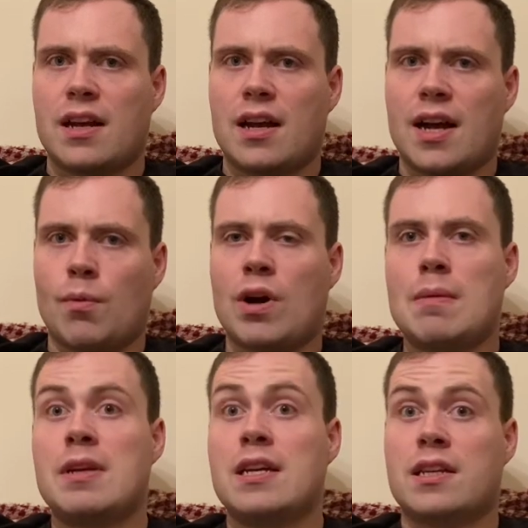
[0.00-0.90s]
And what
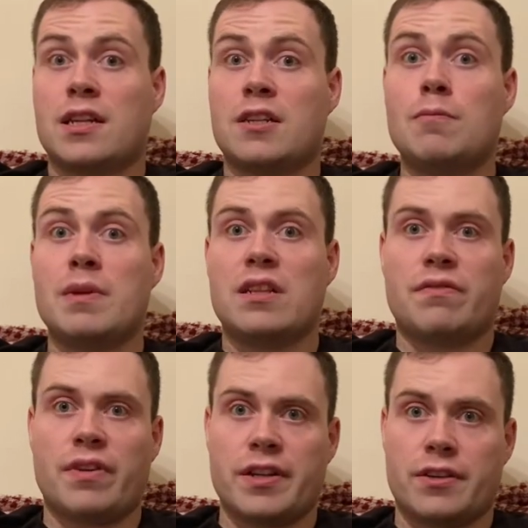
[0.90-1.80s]
I mean is, I don't mean the
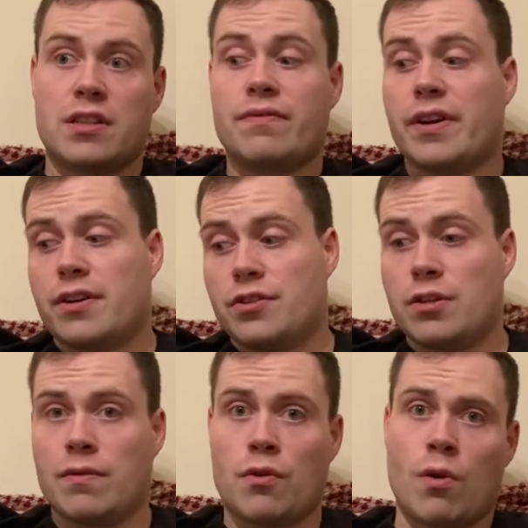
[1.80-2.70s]
fighters. The fighters
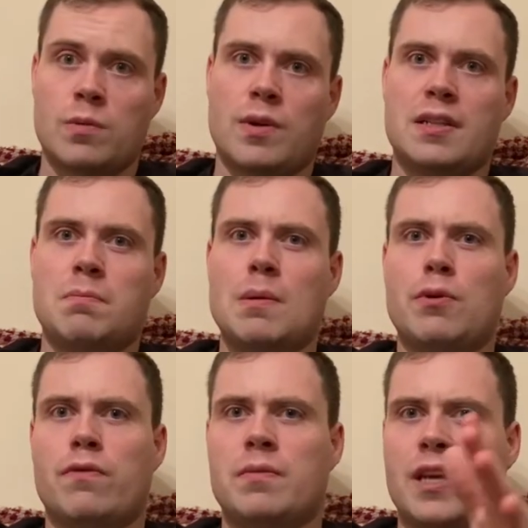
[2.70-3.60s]
do, of course, but I think
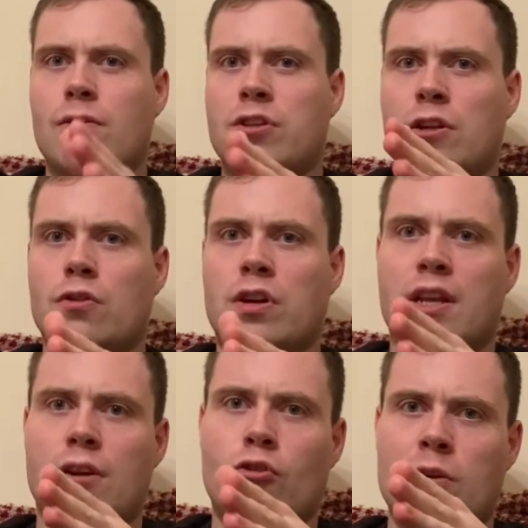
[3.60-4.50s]
people from the outside look
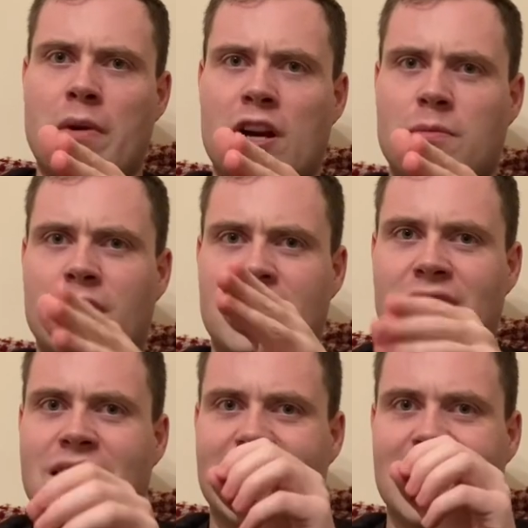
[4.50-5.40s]
at Marcus Brown, they
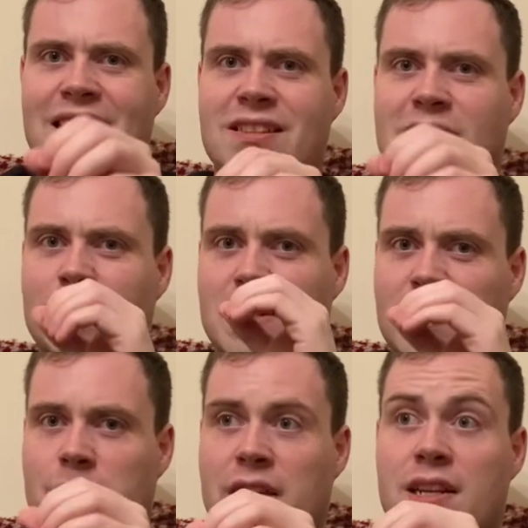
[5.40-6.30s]
see his athleticism and his
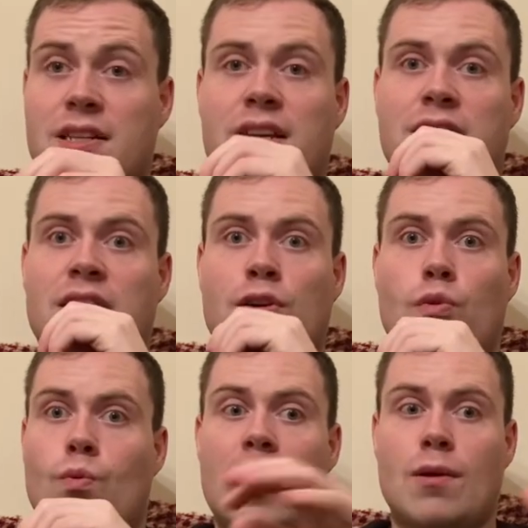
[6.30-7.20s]
speed, and they think, oh
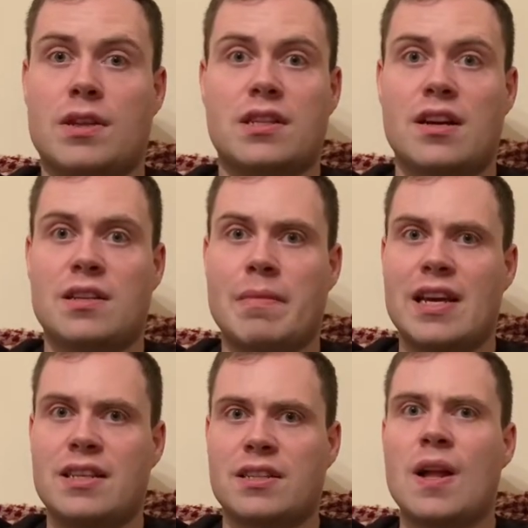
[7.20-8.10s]
wow, this guy's
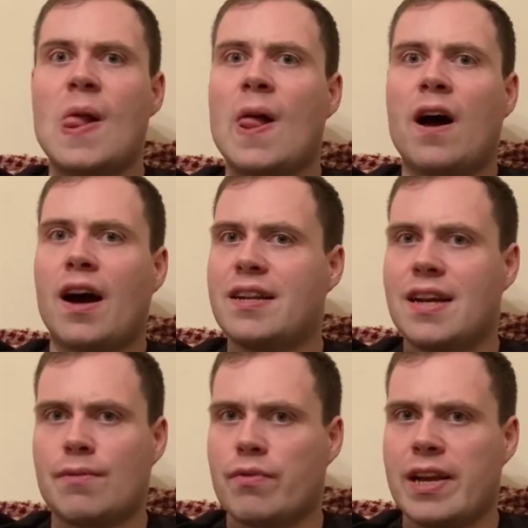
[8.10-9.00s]
amazing. I
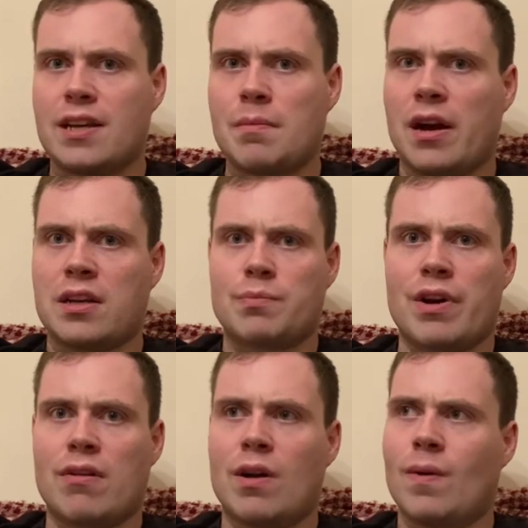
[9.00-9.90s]
never rated Marcus
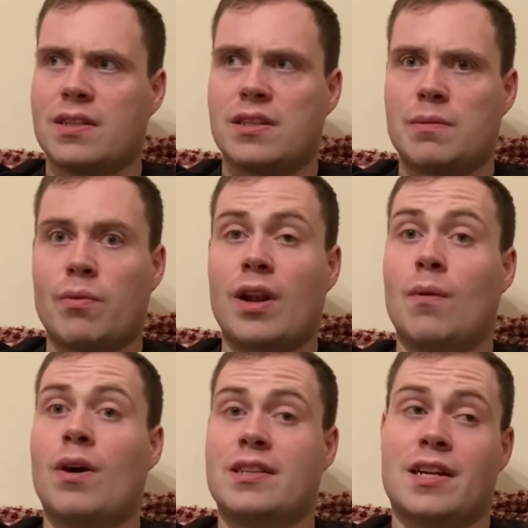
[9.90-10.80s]
Brown. I was
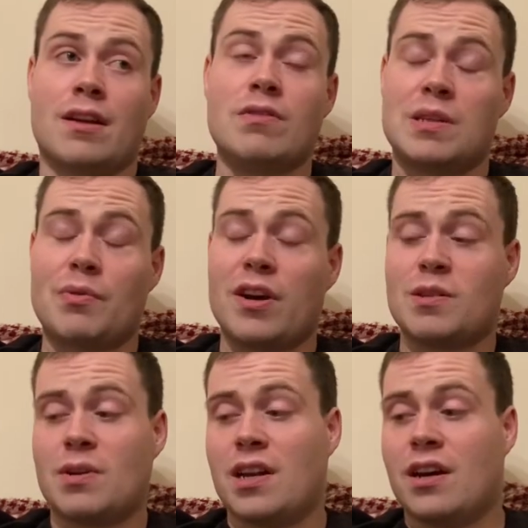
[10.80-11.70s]

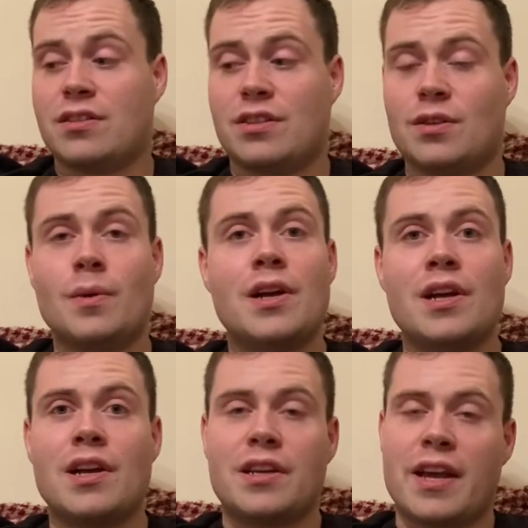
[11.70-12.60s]
surprised when he lost to
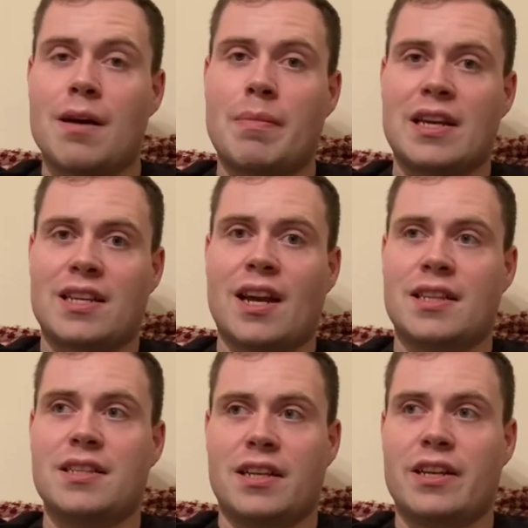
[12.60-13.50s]
Jan Pascal. I
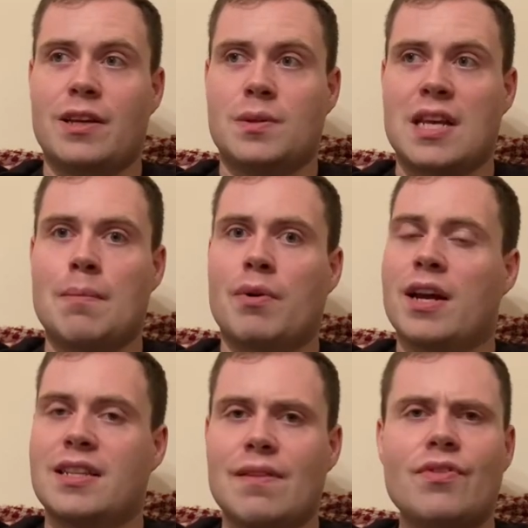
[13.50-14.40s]
didn't think he'd lose that, but
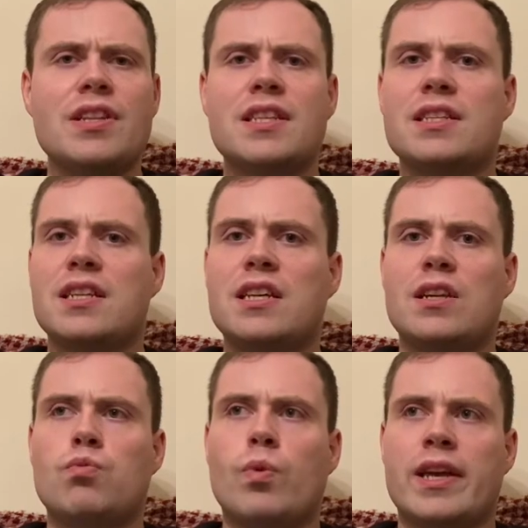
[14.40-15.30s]
I definitely didn't think
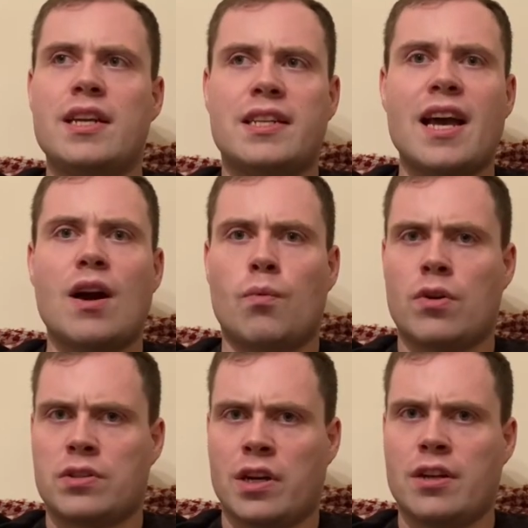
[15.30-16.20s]
he'd get a
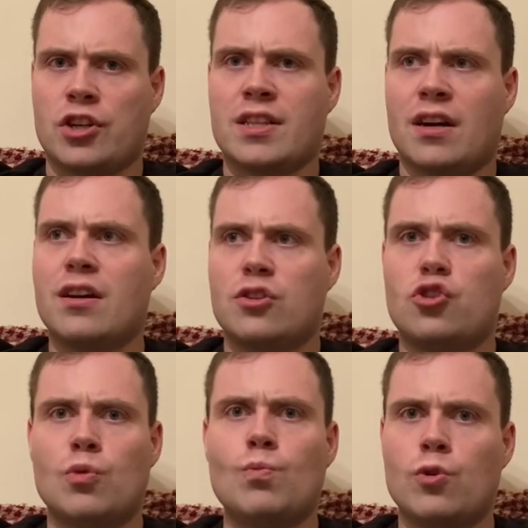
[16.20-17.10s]
world title. I thought
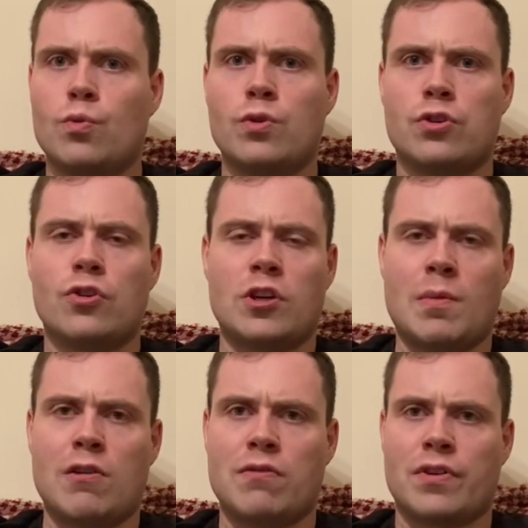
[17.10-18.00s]
someone would turn him
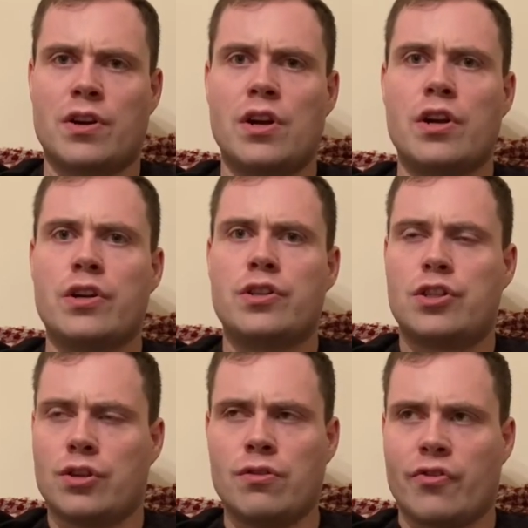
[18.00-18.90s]
over
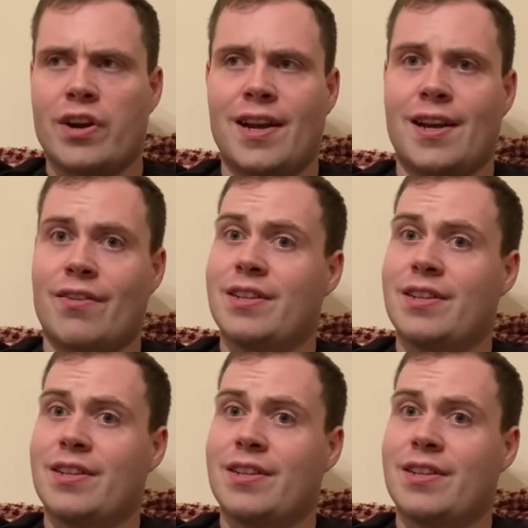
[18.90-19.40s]
sooner or later.